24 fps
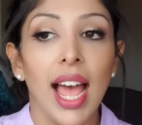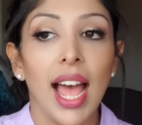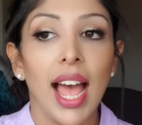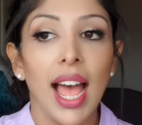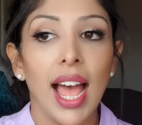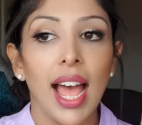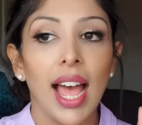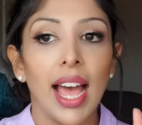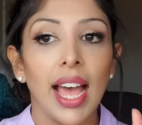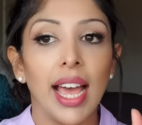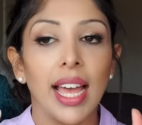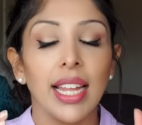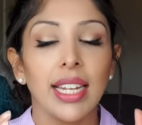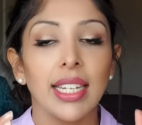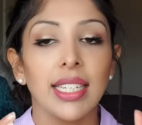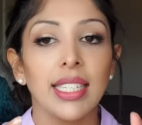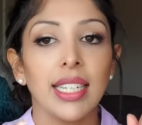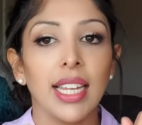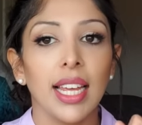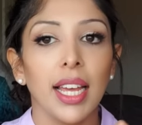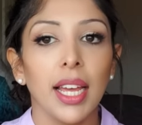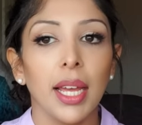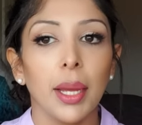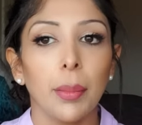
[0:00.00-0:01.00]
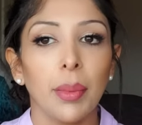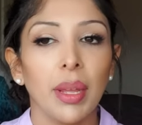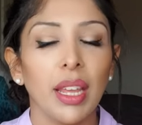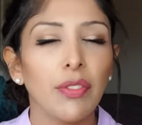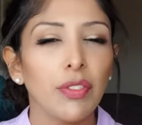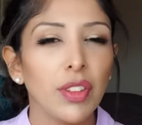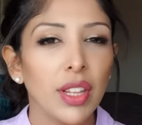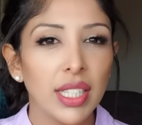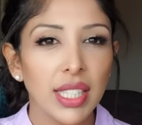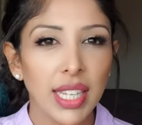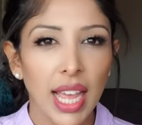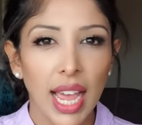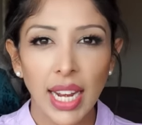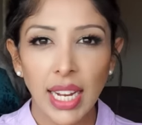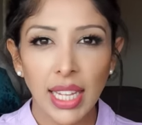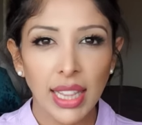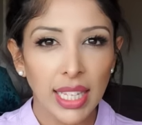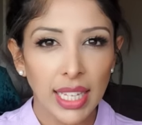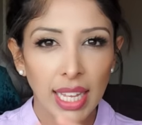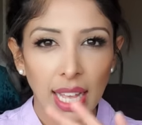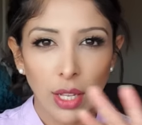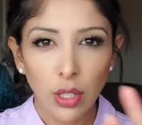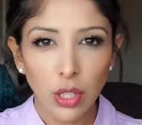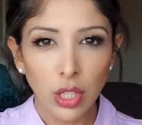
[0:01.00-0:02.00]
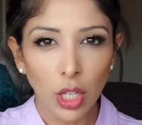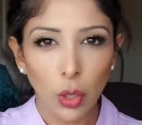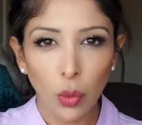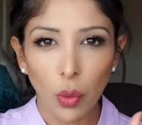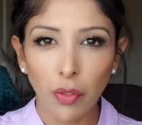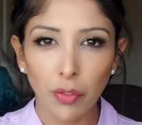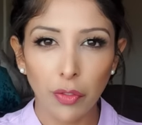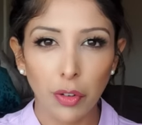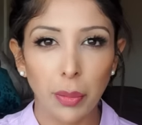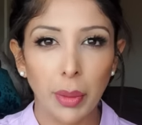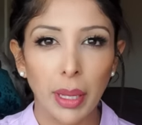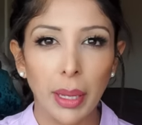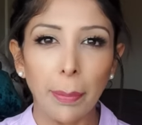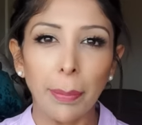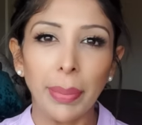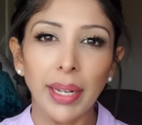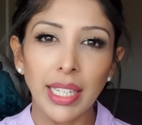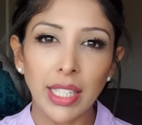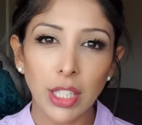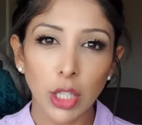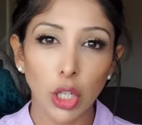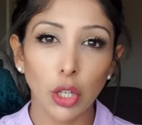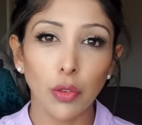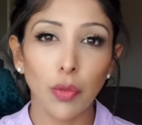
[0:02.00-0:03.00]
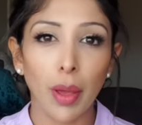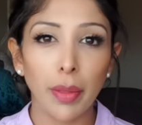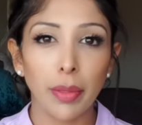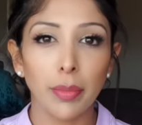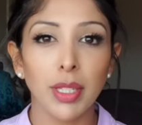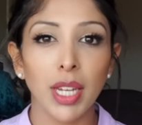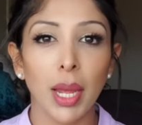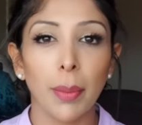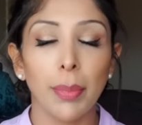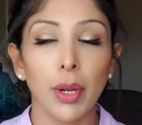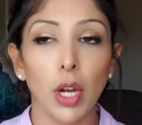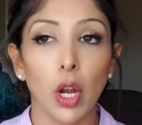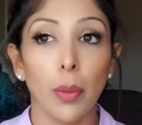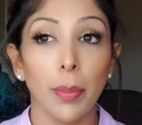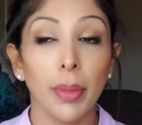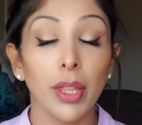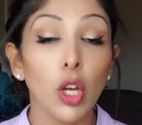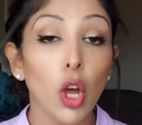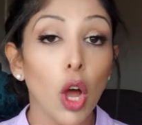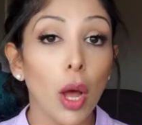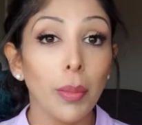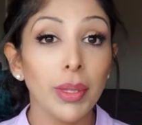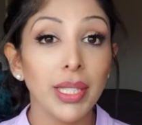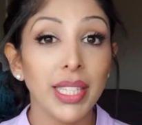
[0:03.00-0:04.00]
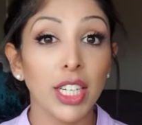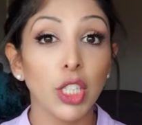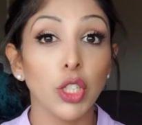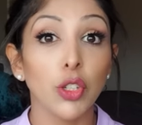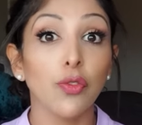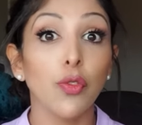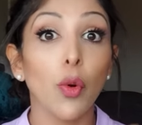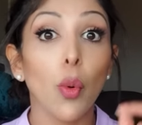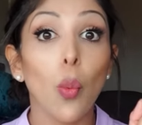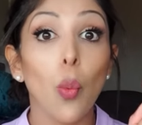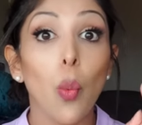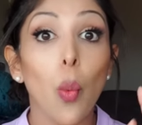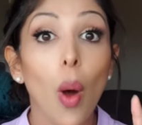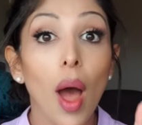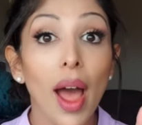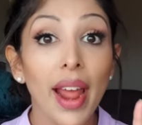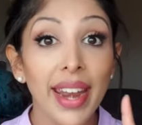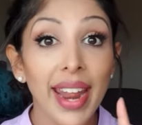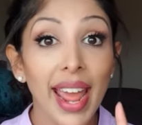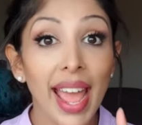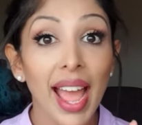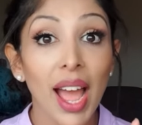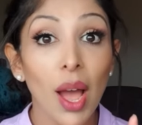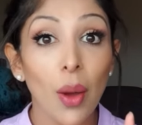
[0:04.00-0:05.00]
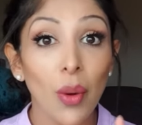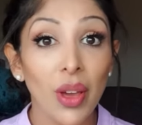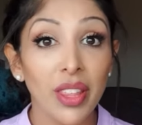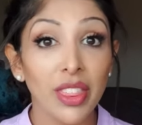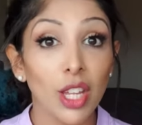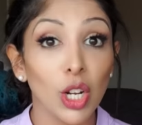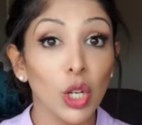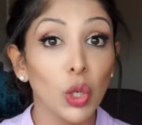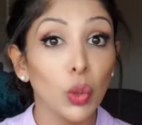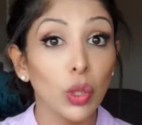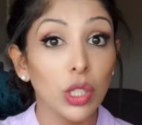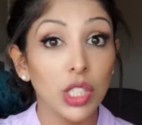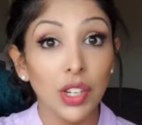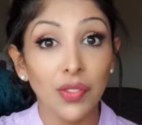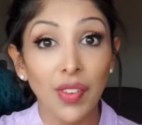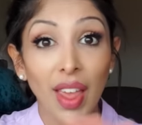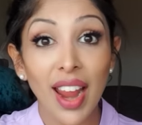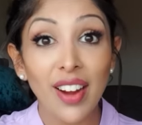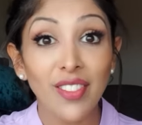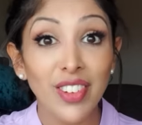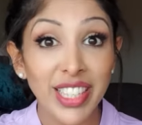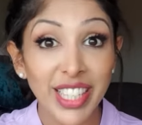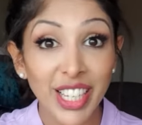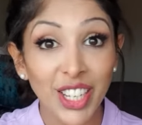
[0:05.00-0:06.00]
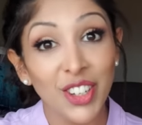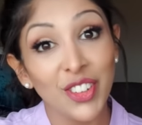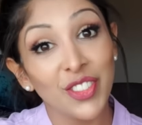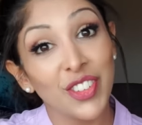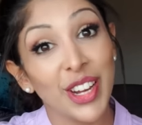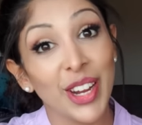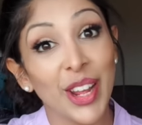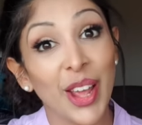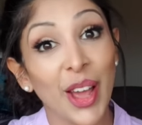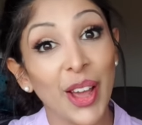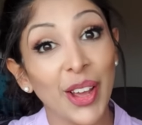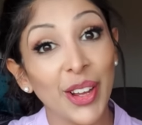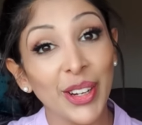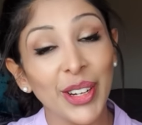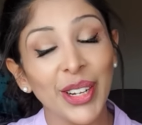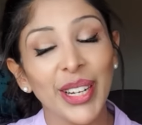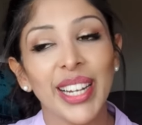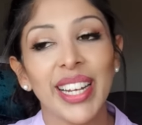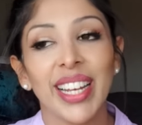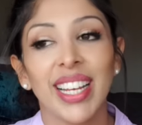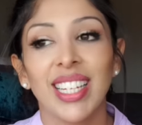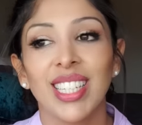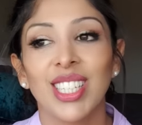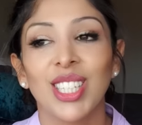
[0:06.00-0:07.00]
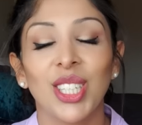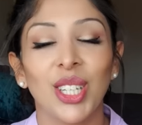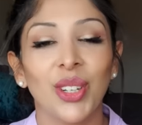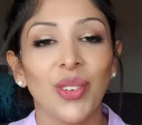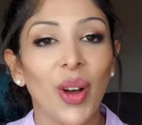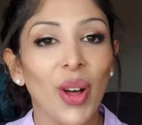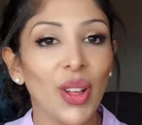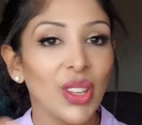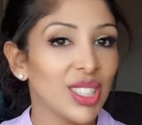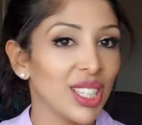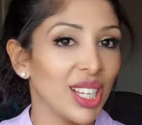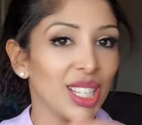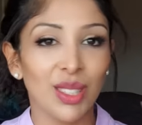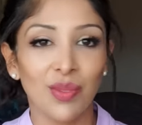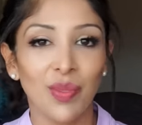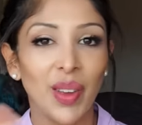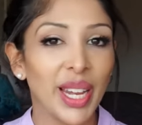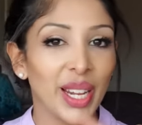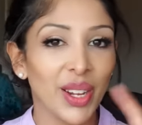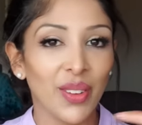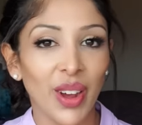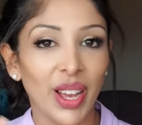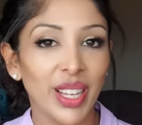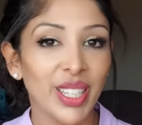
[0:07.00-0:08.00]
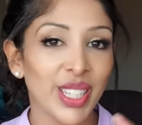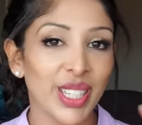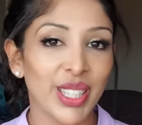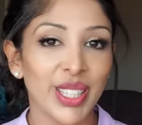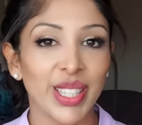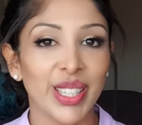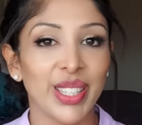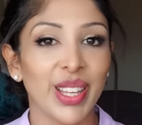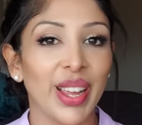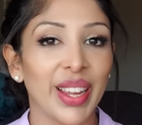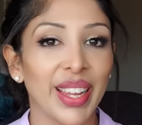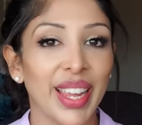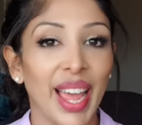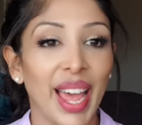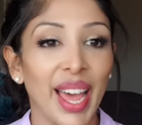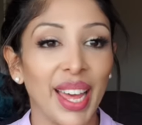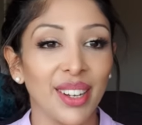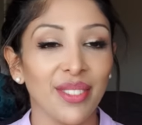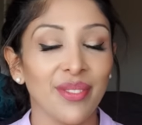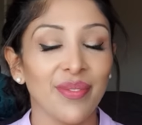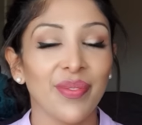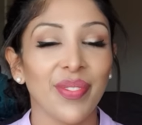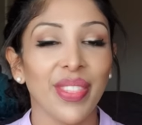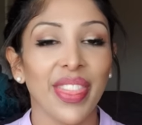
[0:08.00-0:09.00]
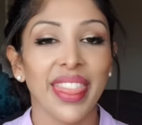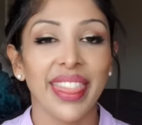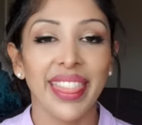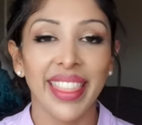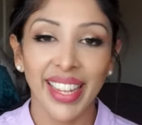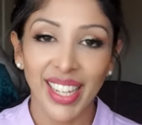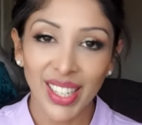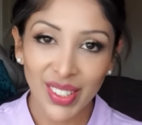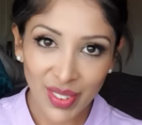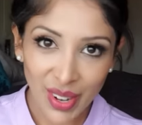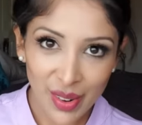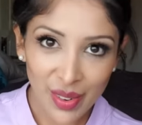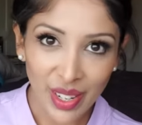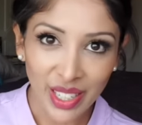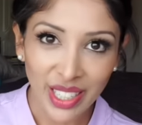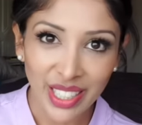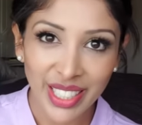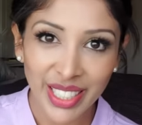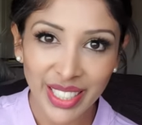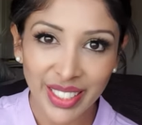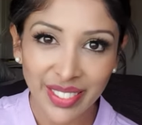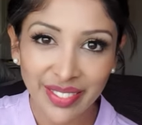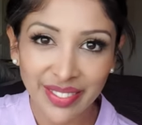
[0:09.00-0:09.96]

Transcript: And if there's anything else that you want from me, please can you write them down below. I'm in the comment section for 1 hour at the launch of every single video to answer as many questions as I can. Thank you very much.